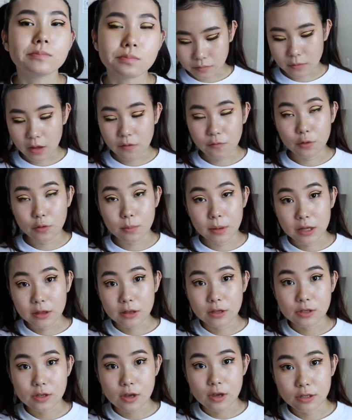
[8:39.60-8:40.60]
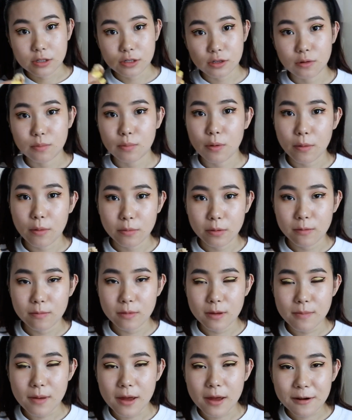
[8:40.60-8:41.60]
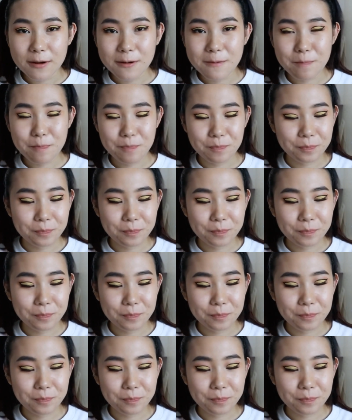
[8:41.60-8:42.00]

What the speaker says: If you make the sauce, it'll probably be better